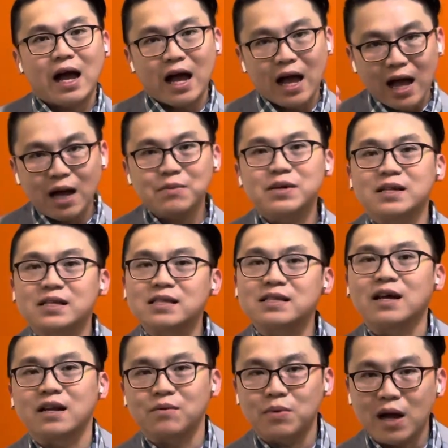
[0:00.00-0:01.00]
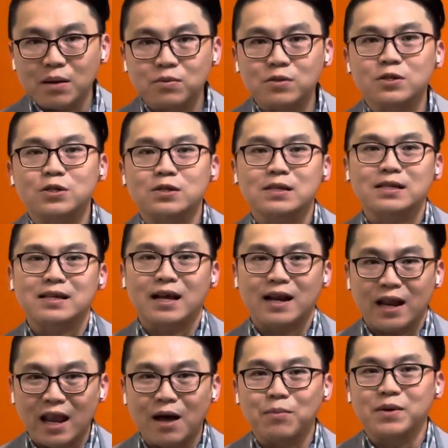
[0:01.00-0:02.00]
I'm going to start a Bible
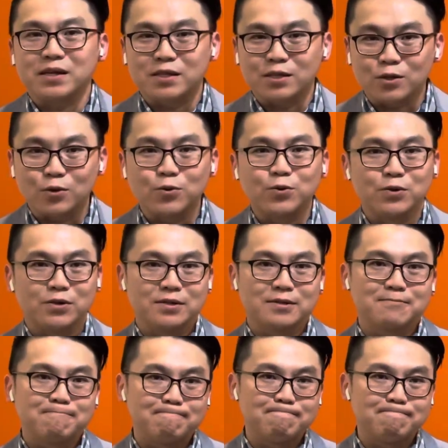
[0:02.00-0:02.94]
club at school.